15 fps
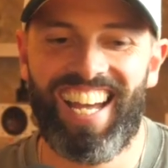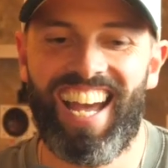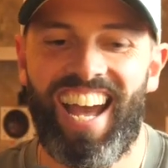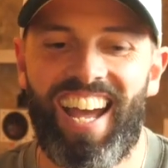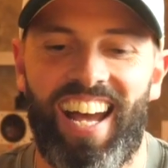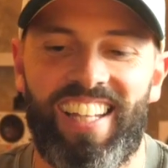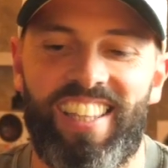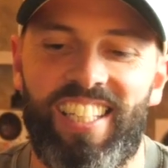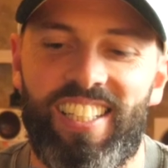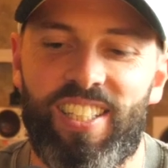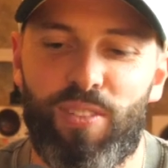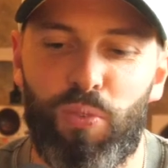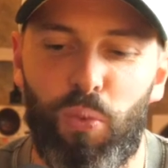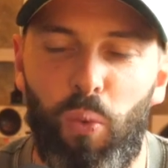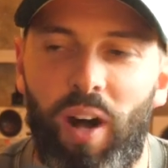I think there's
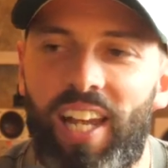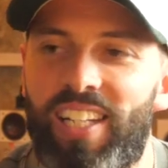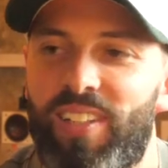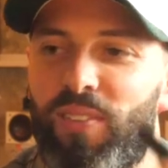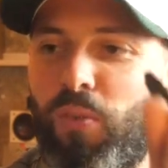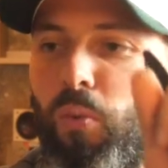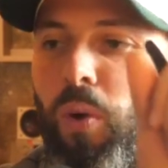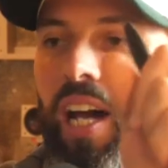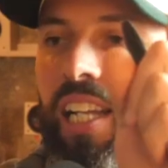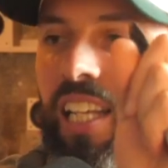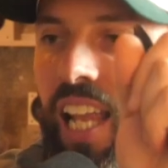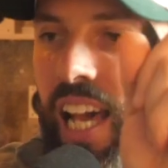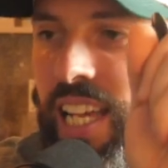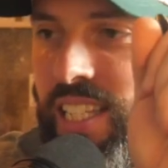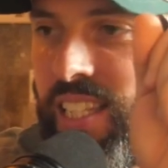one
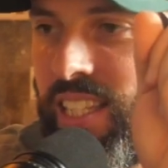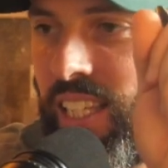last thing.